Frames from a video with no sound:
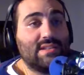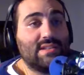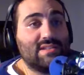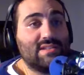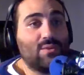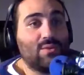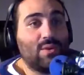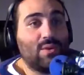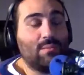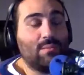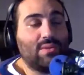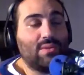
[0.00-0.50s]

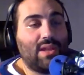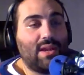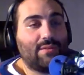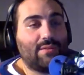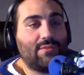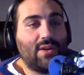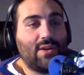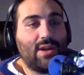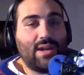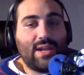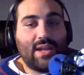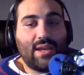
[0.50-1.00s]
during Black
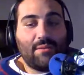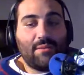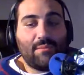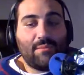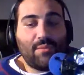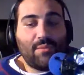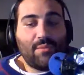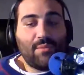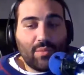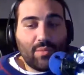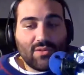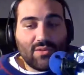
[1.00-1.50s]
Friday, I'm
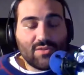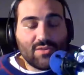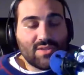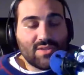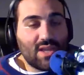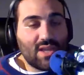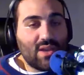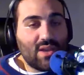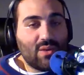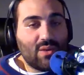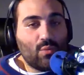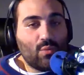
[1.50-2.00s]
hoping you're
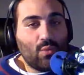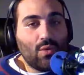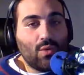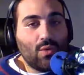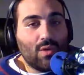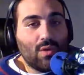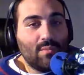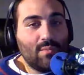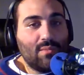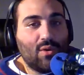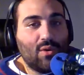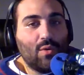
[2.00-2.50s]
staying
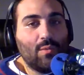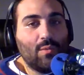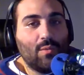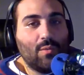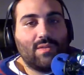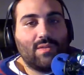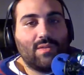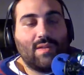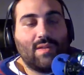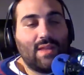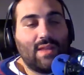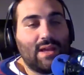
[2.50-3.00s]
warm,
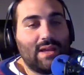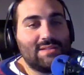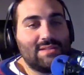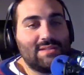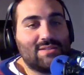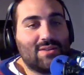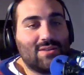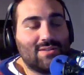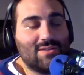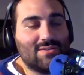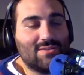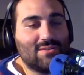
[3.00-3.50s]
hoping the lines
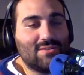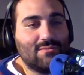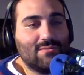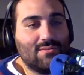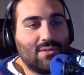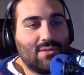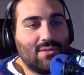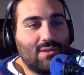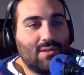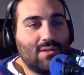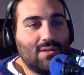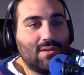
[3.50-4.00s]
aren't too
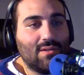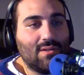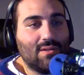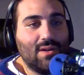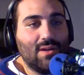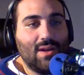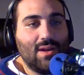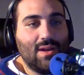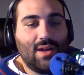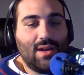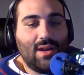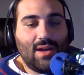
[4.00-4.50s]
long.
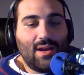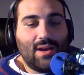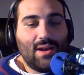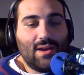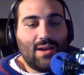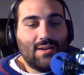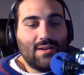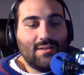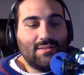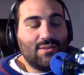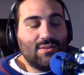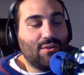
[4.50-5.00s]

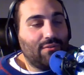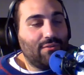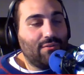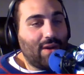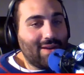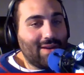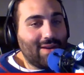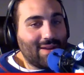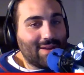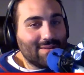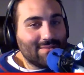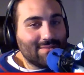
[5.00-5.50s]
No
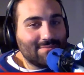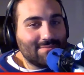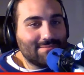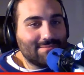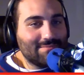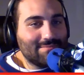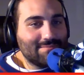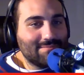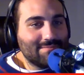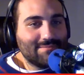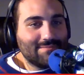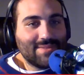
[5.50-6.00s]
fighting.
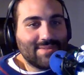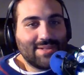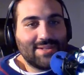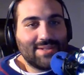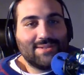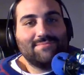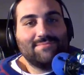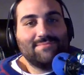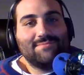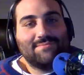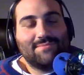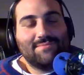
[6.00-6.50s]

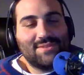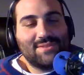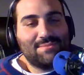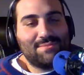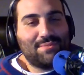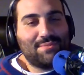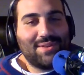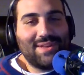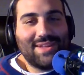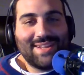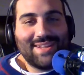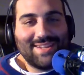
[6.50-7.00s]
There's
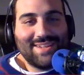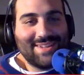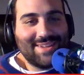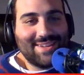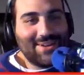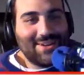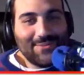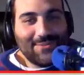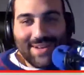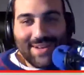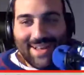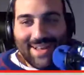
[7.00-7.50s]
plenty to
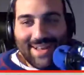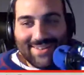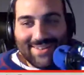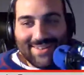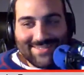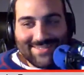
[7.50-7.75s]
go around.